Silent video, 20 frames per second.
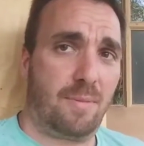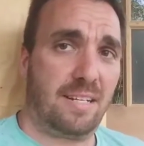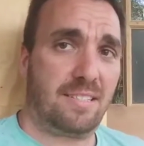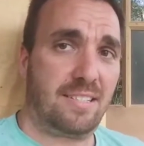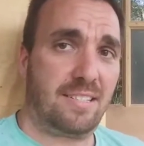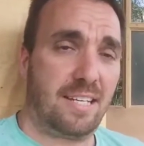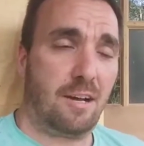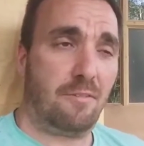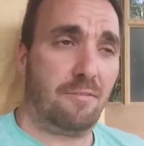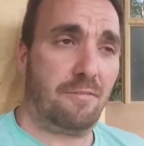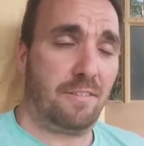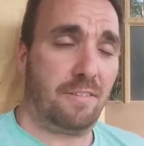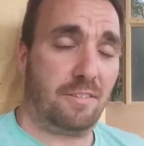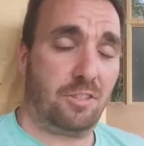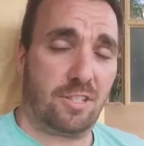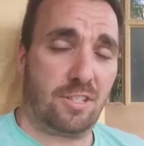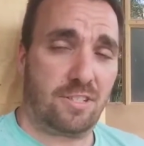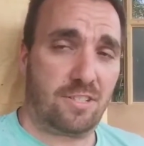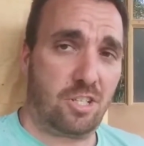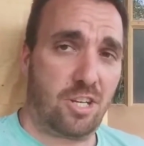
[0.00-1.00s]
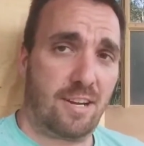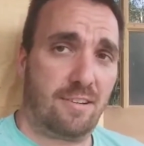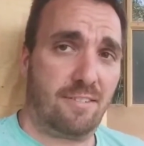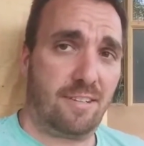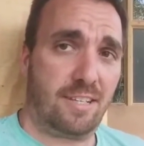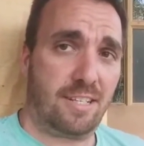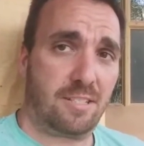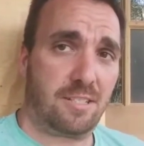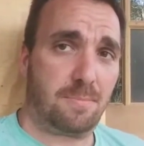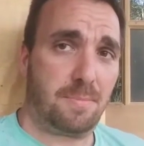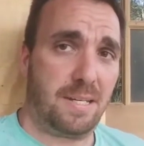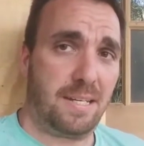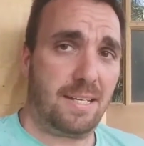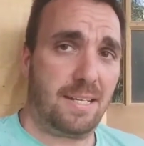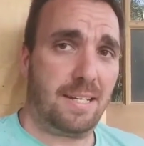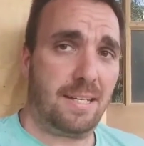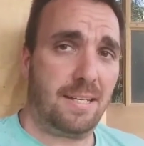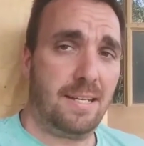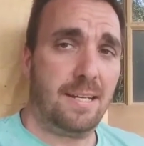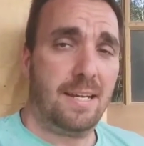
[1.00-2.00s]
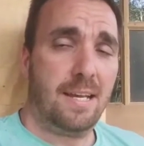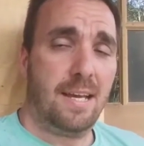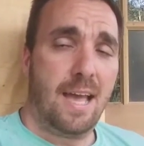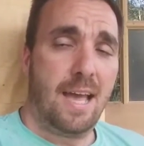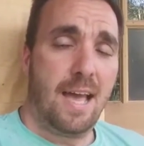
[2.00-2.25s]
myself, just generally speaking.